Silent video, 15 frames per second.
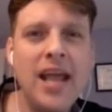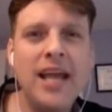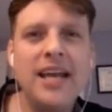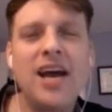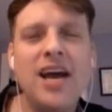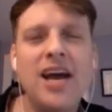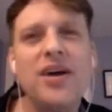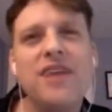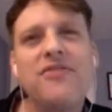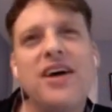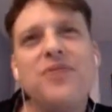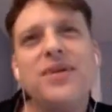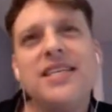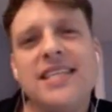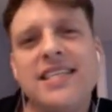Now, if I
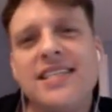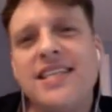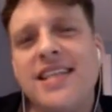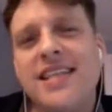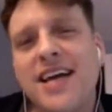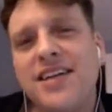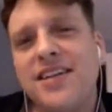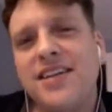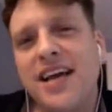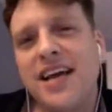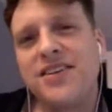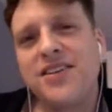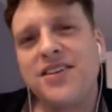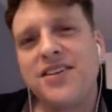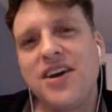resist that,
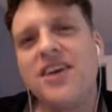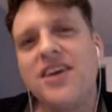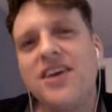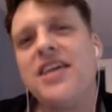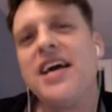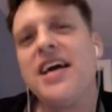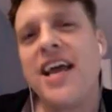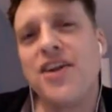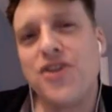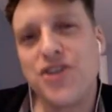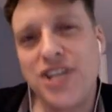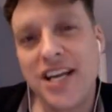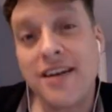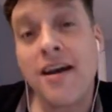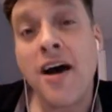that, that
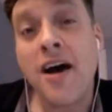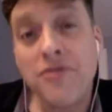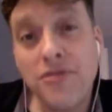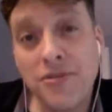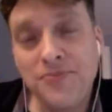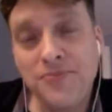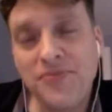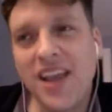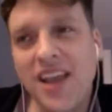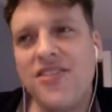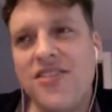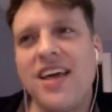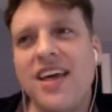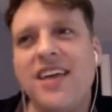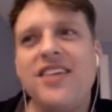energy enough,
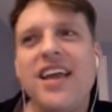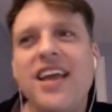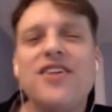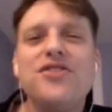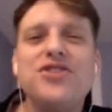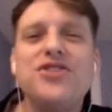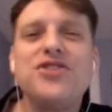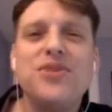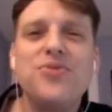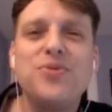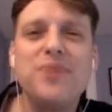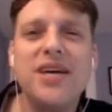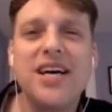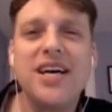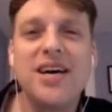then the energy will
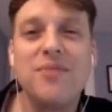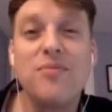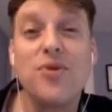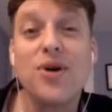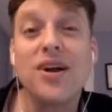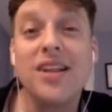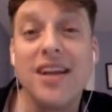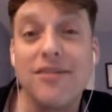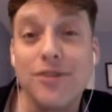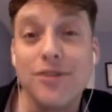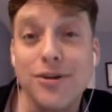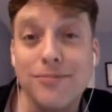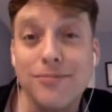become more clever.